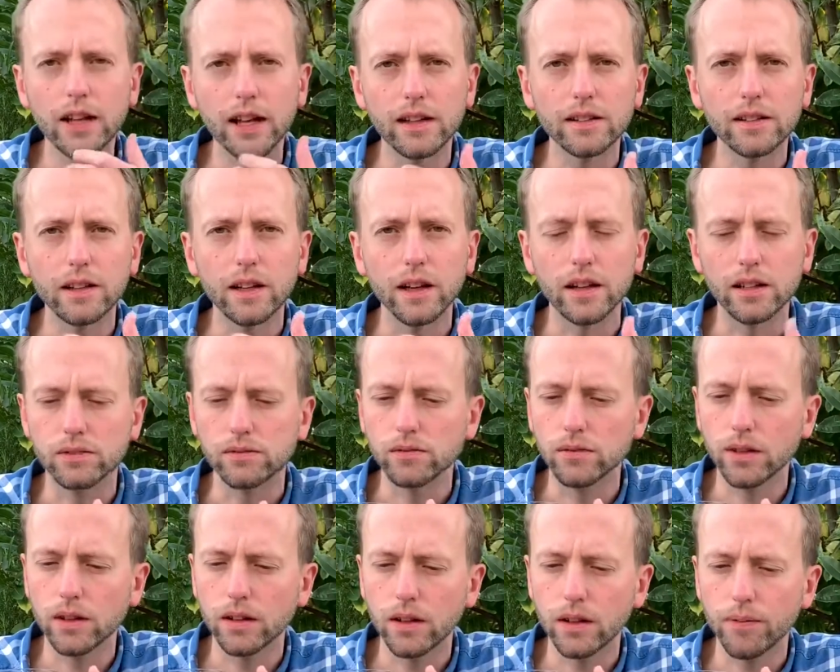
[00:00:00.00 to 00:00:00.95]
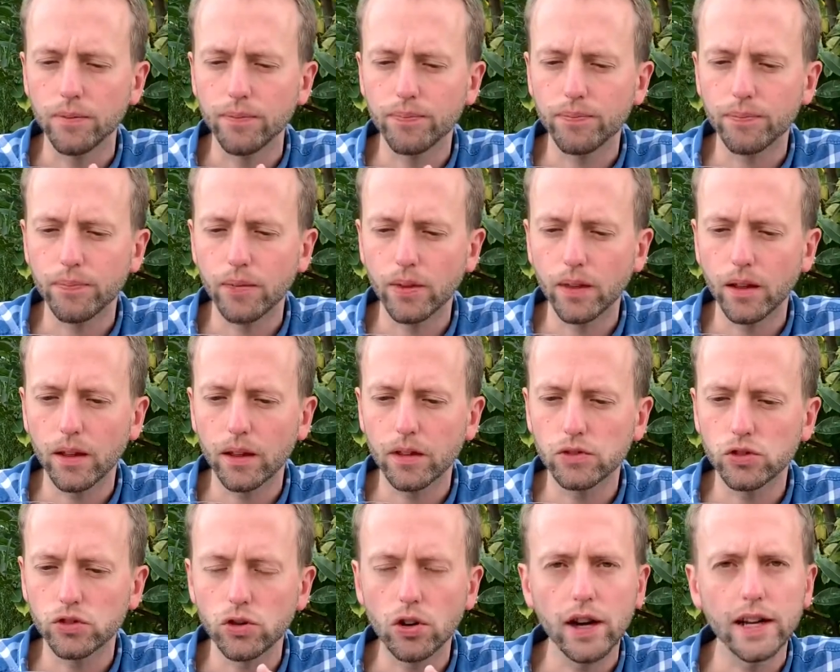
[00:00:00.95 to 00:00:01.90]
kind of
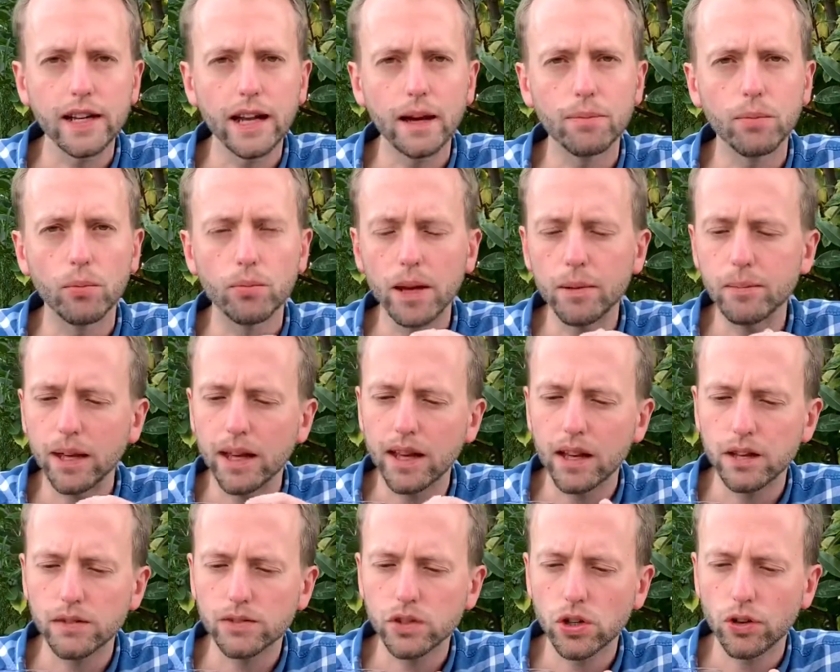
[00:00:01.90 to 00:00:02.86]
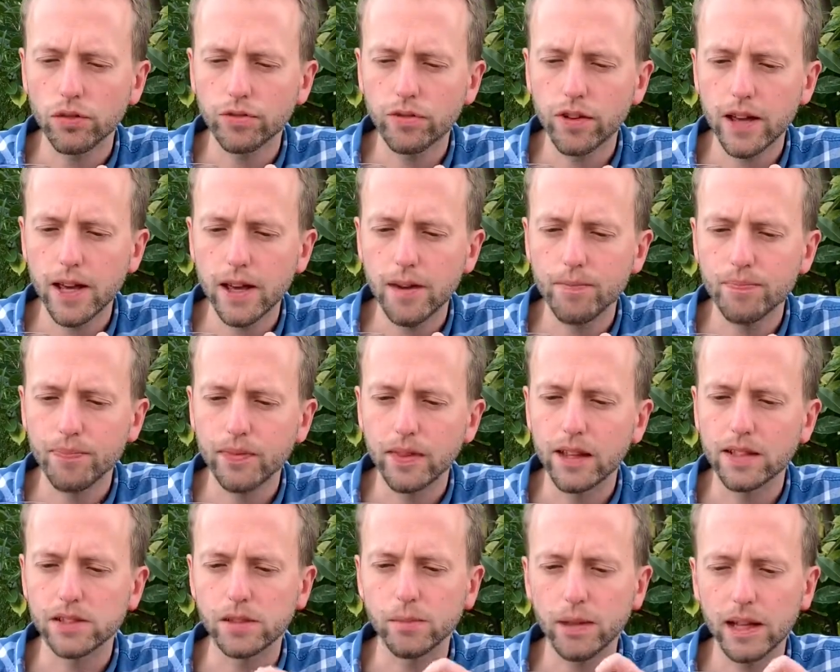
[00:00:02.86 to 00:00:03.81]
dried apple, maybe a hint of toffee.
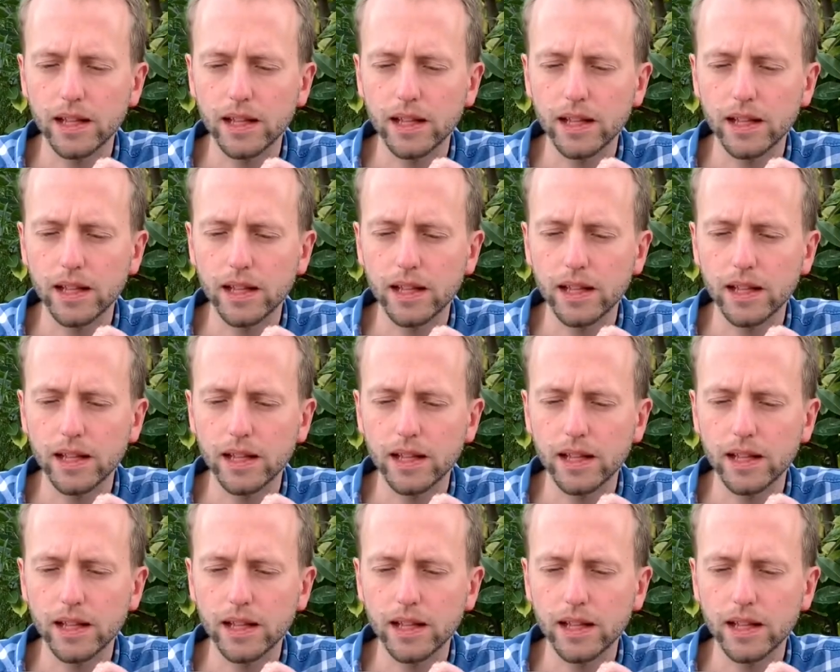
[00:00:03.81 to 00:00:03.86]
There's some of that